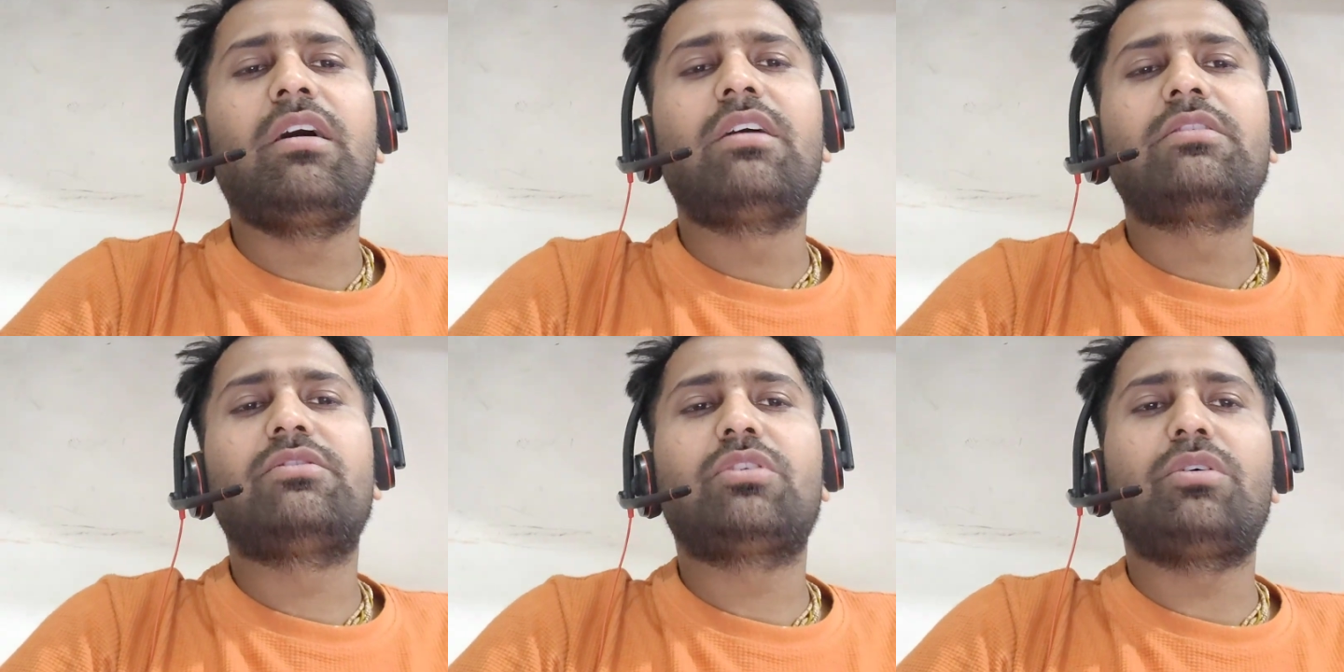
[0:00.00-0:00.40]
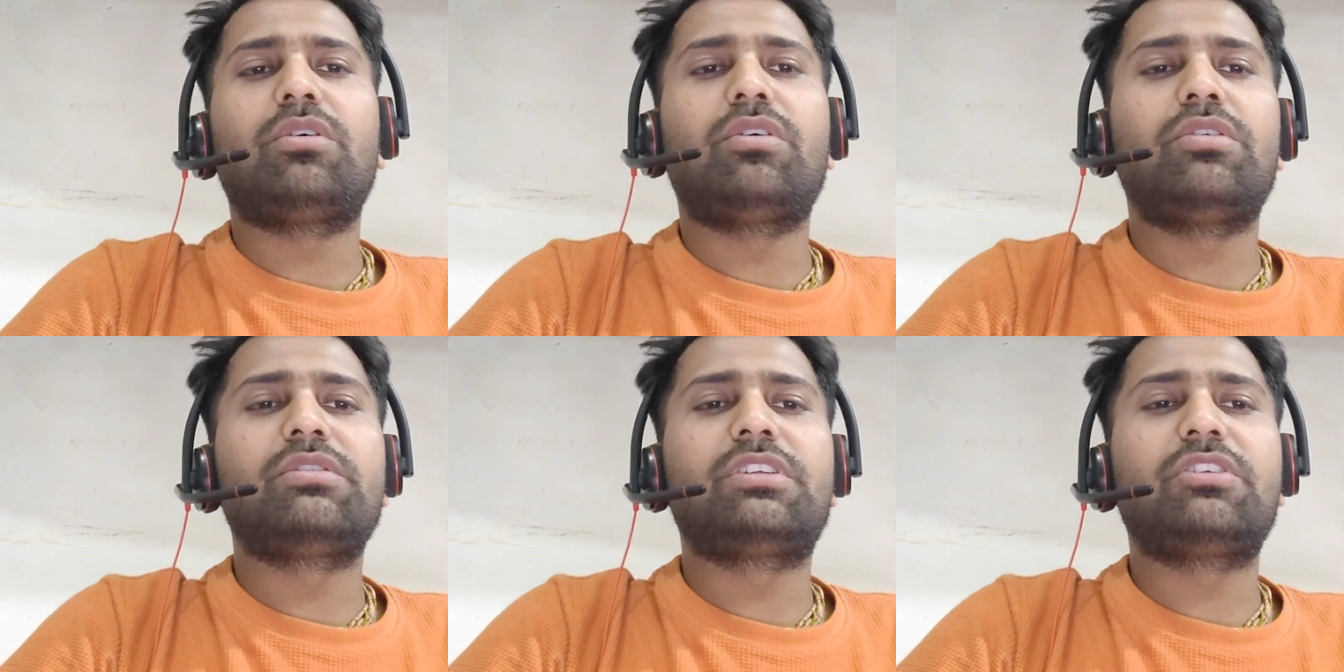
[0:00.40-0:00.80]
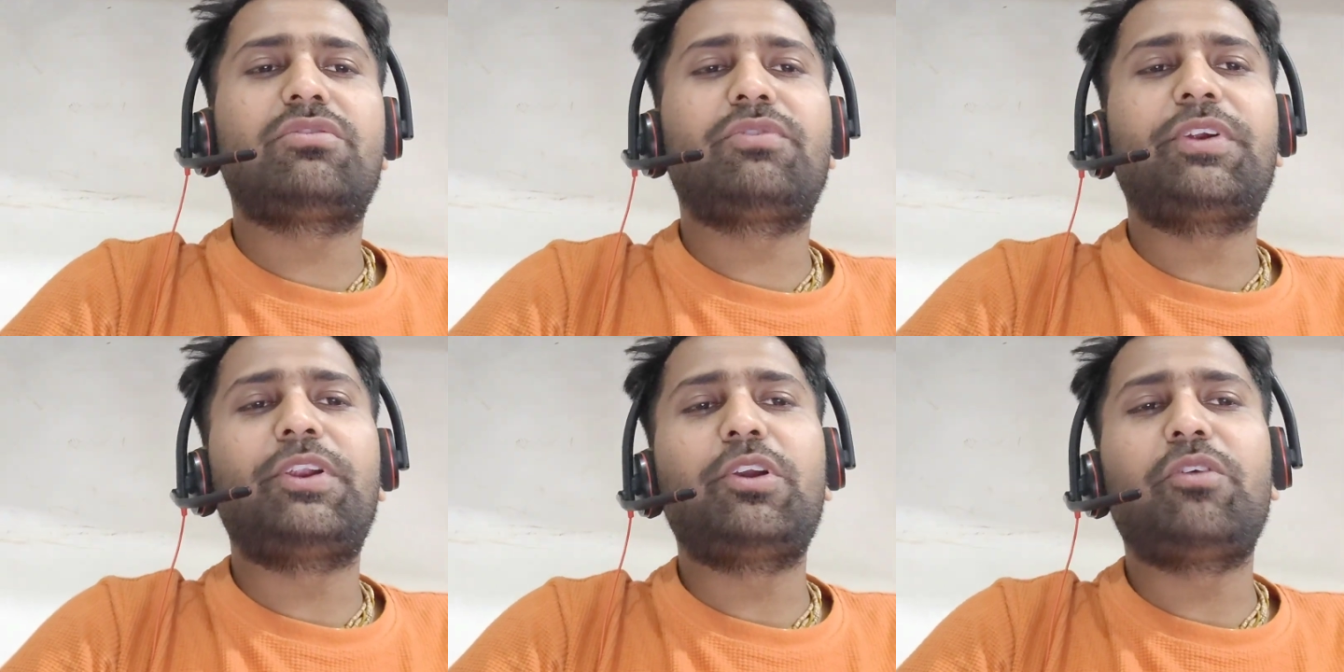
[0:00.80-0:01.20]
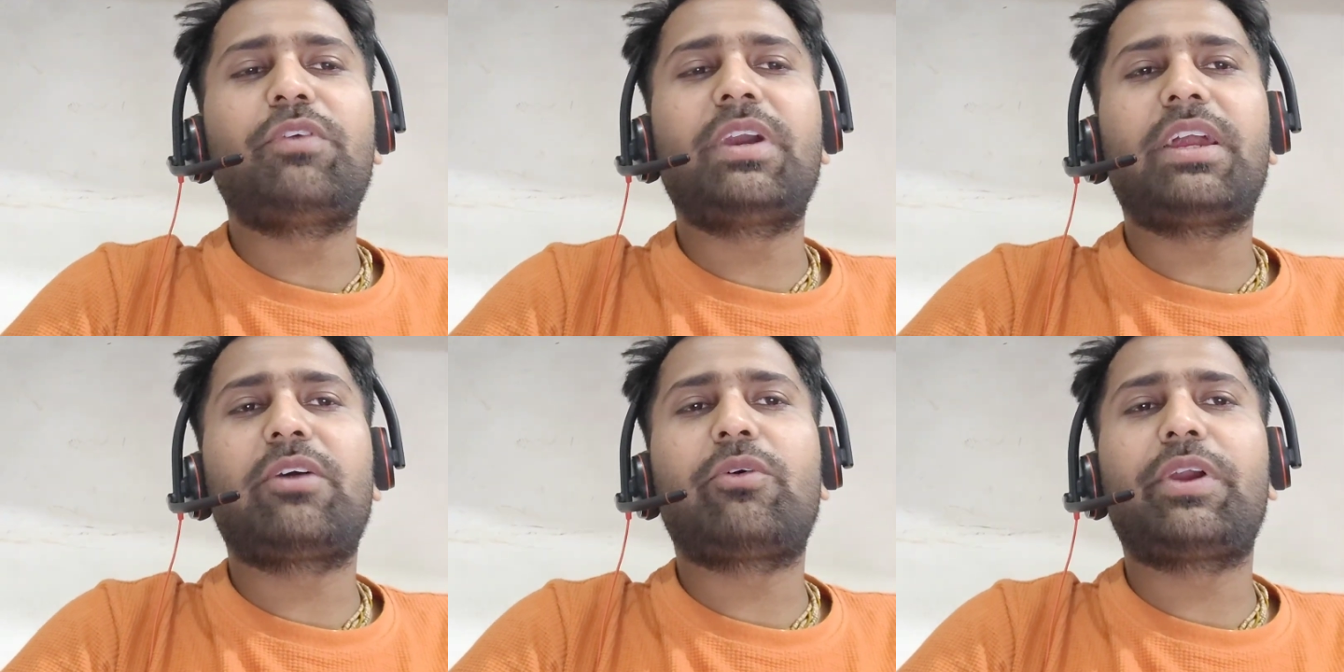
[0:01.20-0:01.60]
So this video
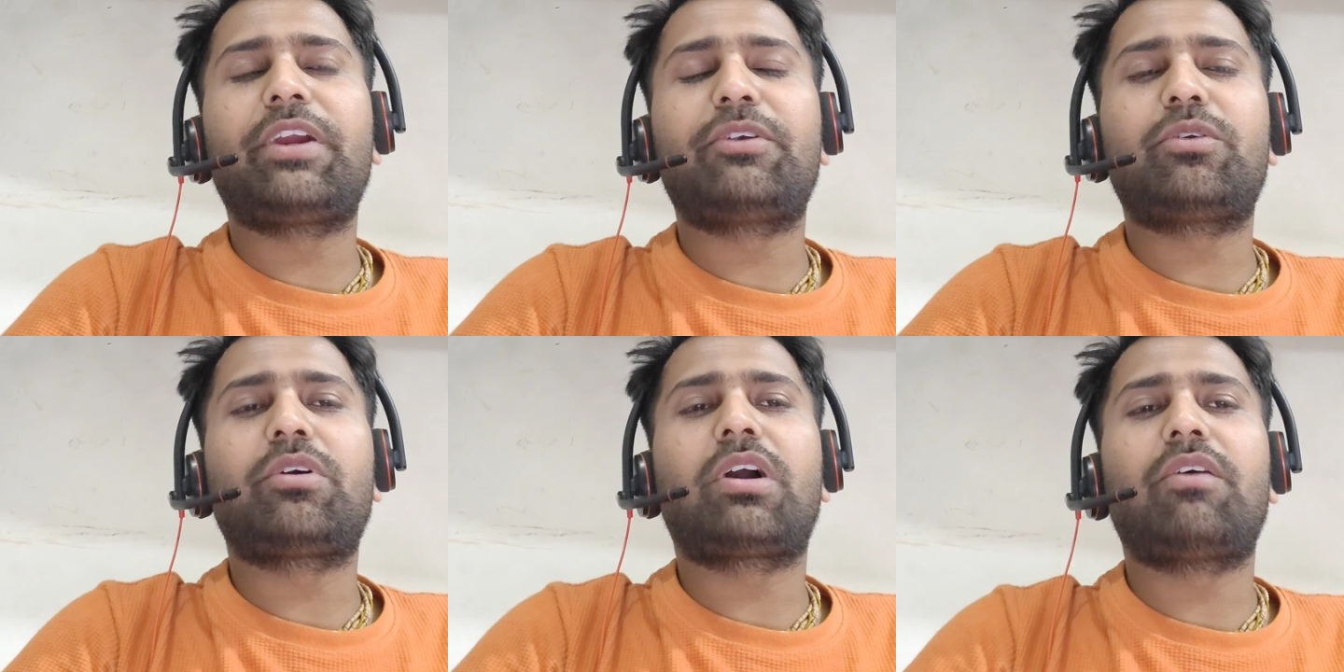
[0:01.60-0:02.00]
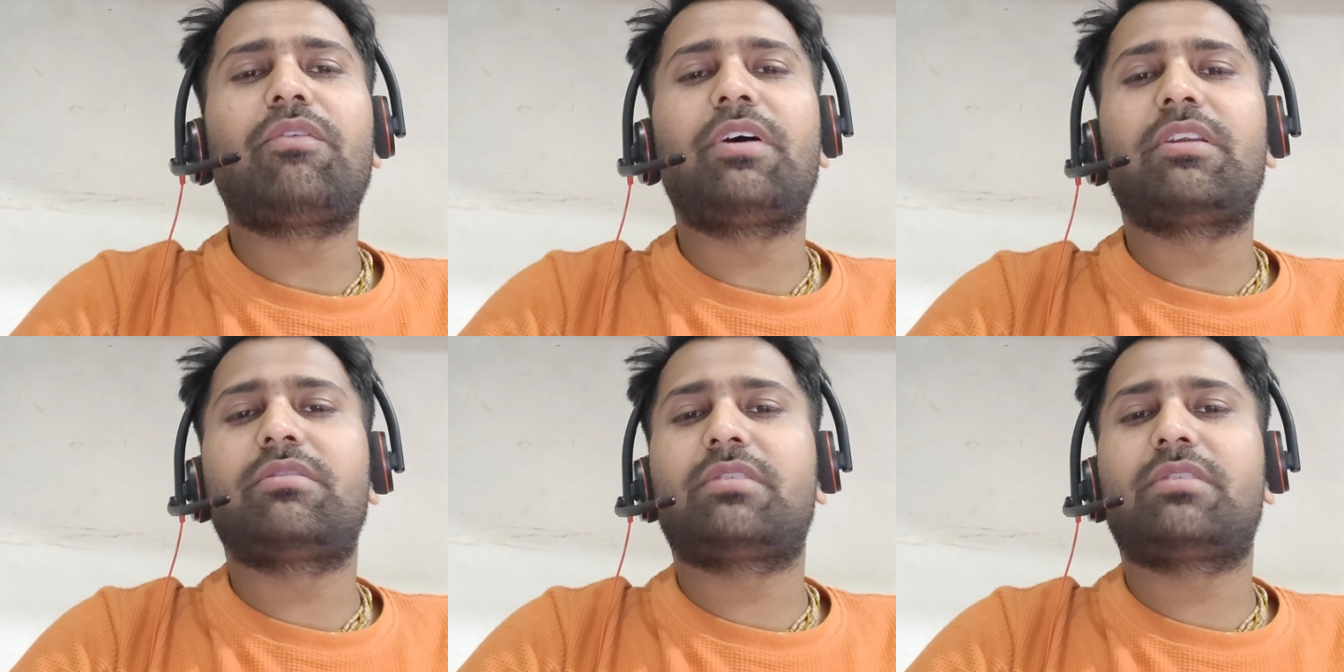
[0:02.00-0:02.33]
we are going to cover